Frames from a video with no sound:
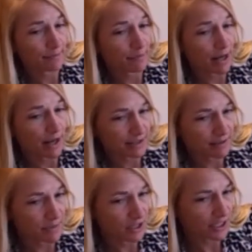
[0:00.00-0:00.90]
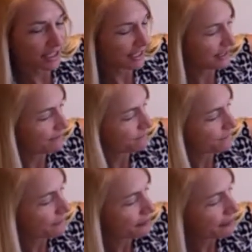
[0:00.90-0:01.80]
box monkey.
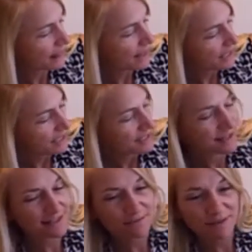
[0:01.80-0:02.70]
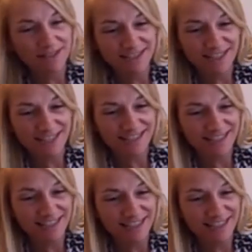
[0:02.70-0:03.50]
This one says